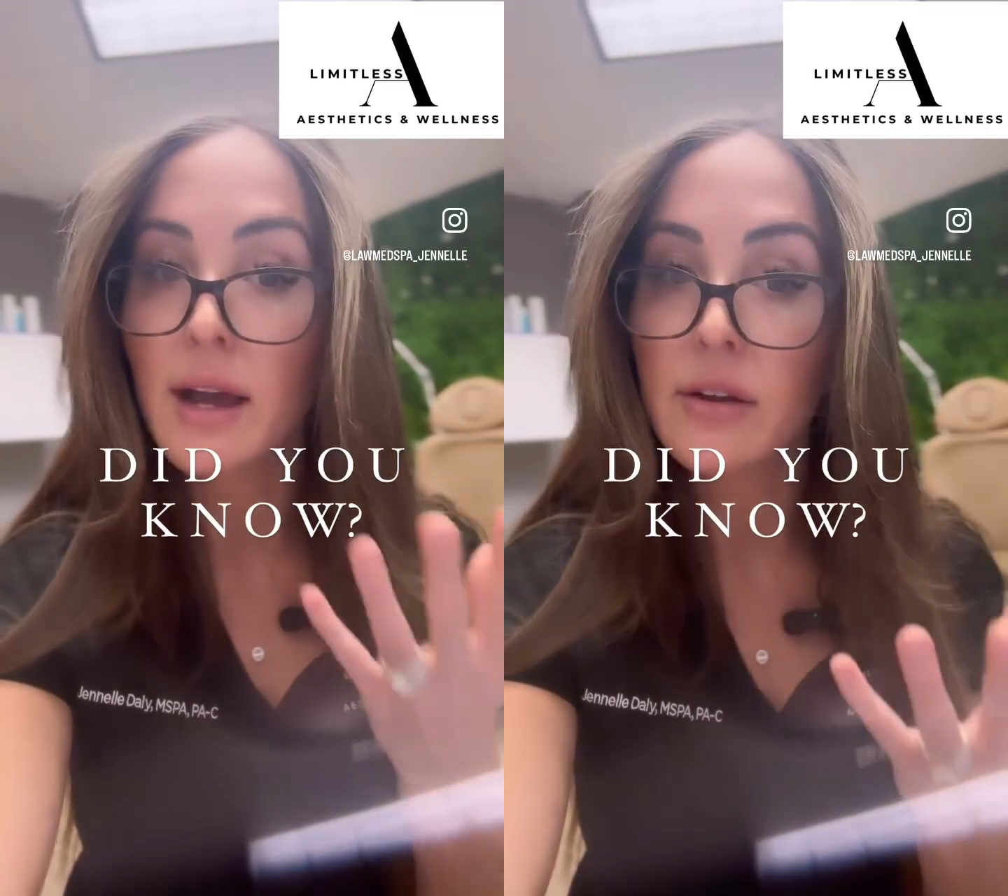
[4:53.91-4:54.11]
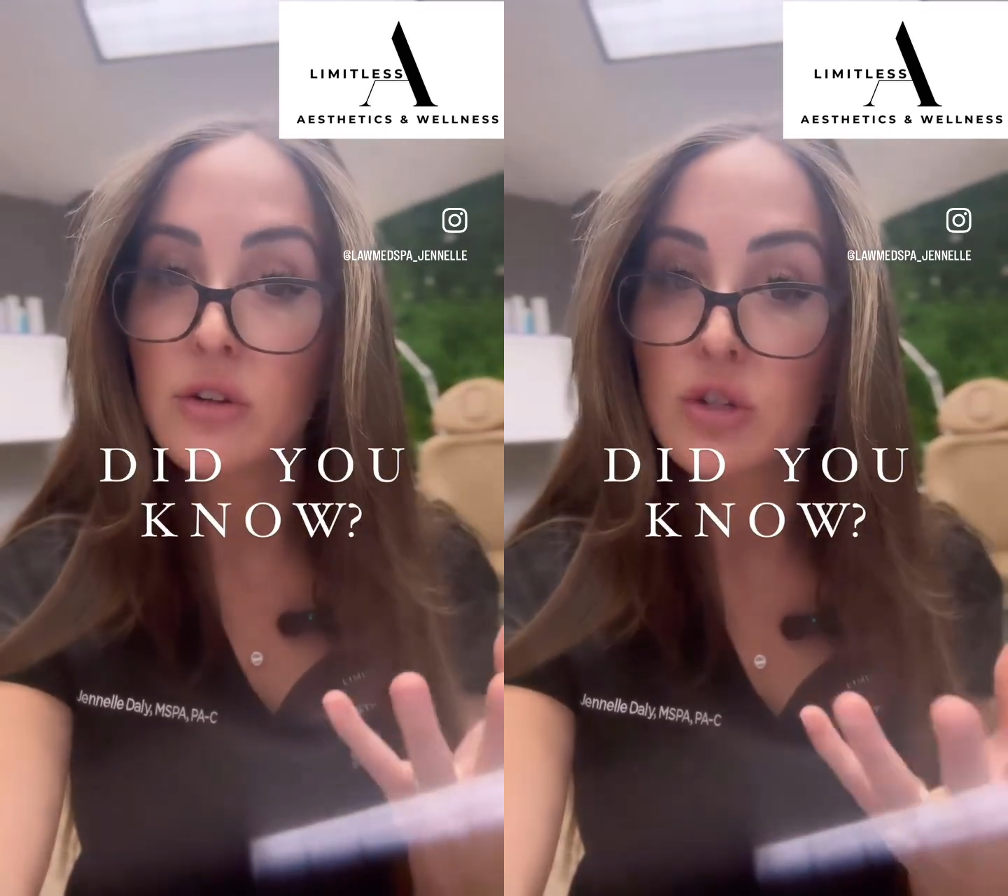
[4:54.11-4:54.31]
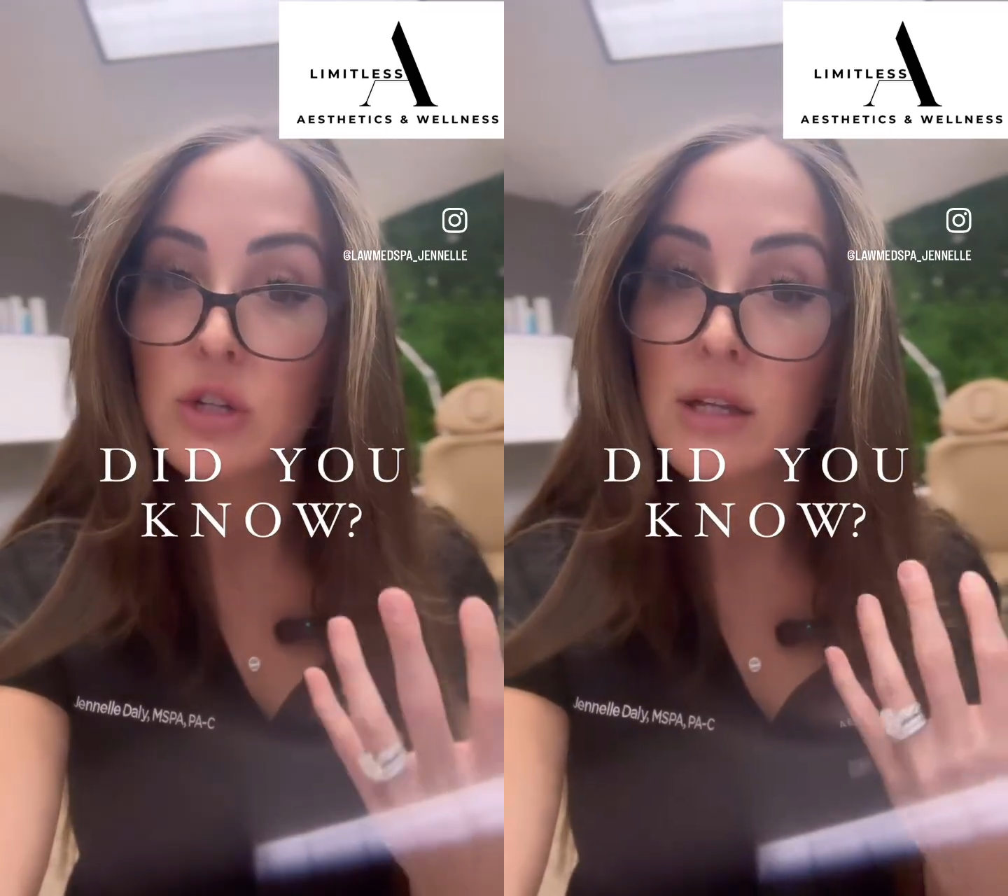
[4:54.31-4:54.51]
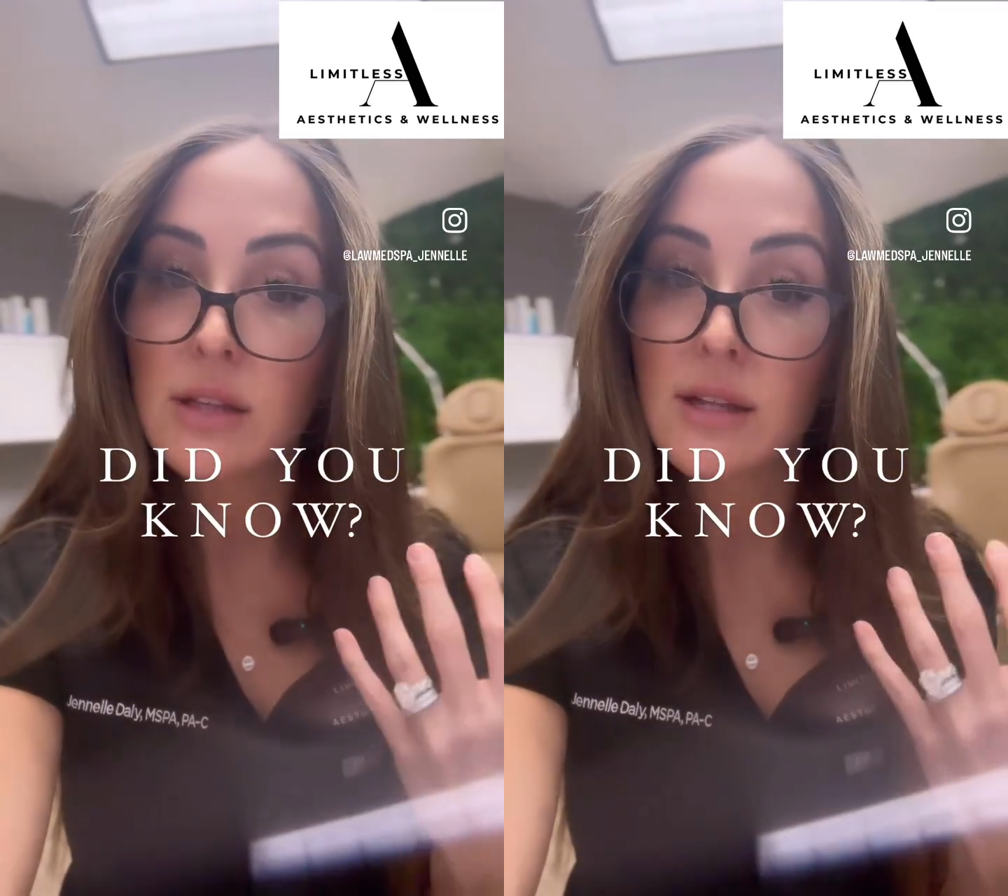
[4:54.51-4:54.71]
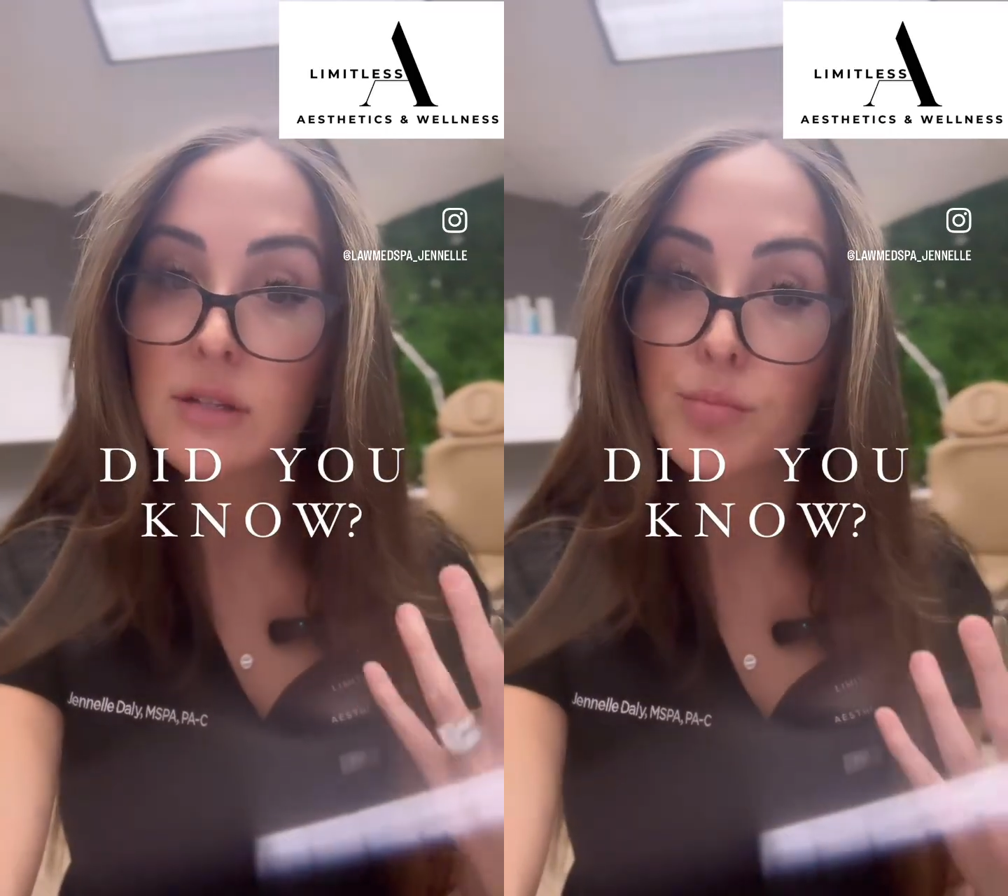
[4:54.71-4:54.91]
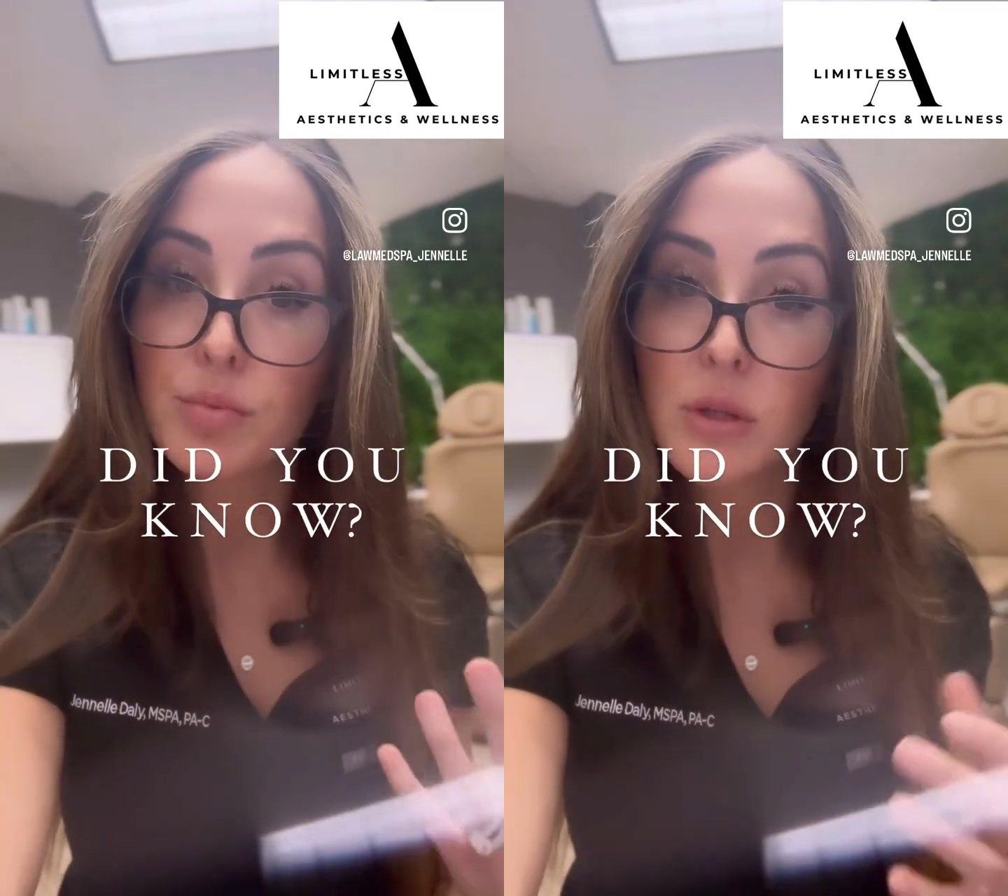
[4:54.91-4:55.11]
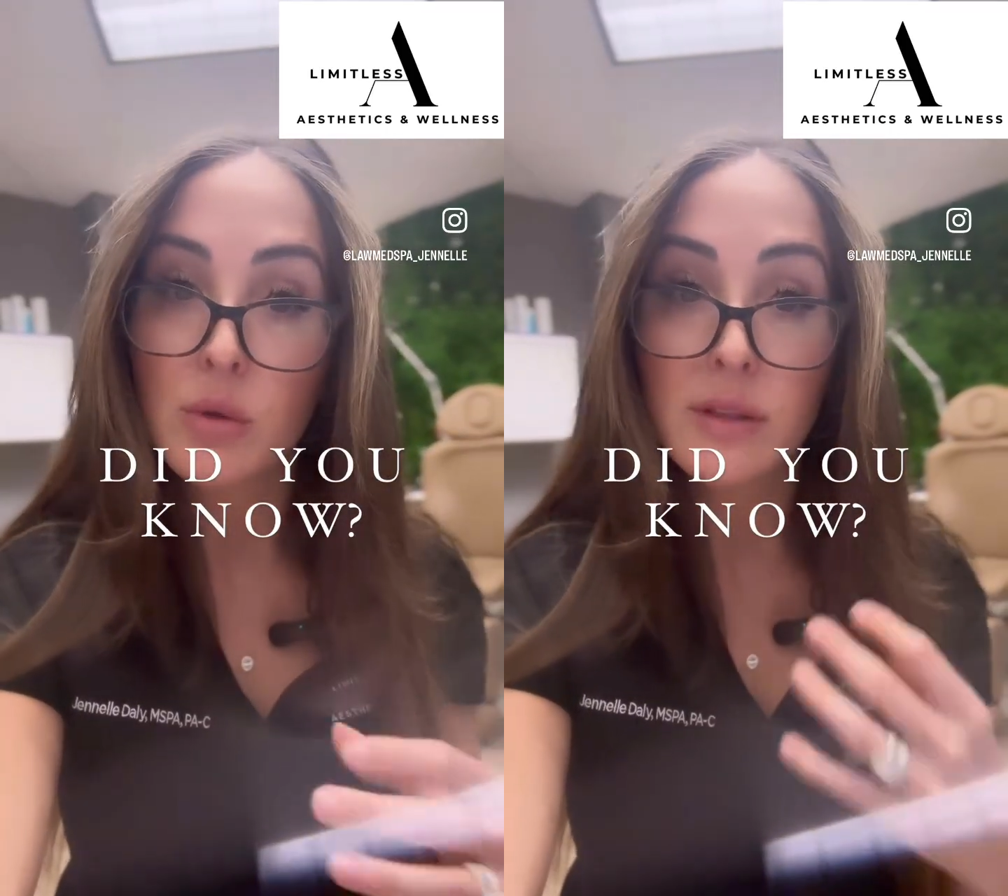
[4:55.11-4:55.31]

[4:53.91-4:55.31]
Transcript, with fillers: energy, less bloat,